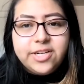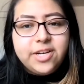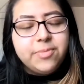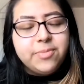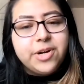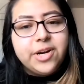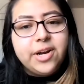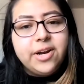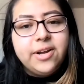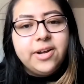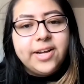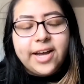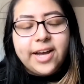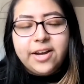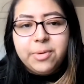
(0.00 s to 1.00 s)
And we're
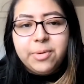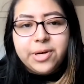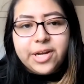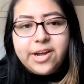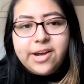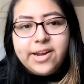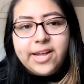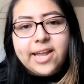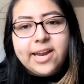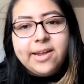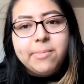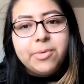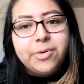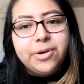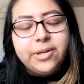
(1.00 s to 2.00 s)
kind of working on getting
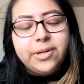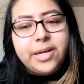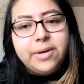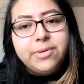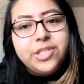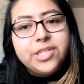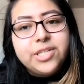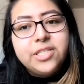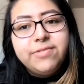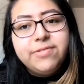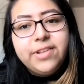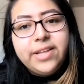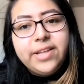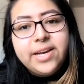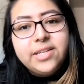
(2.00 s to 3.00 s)
more languages for
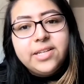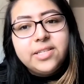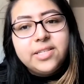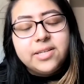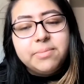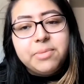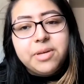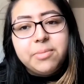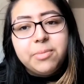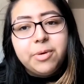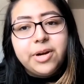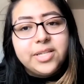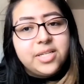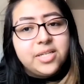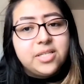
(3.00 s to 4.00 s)
that to be more
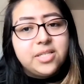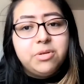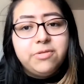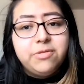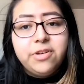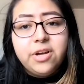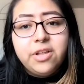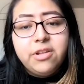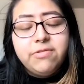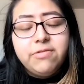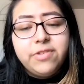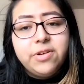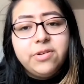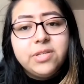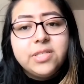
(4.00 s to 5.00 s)
accessible for other
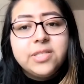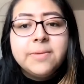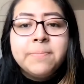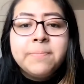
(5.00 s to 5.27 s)
folks.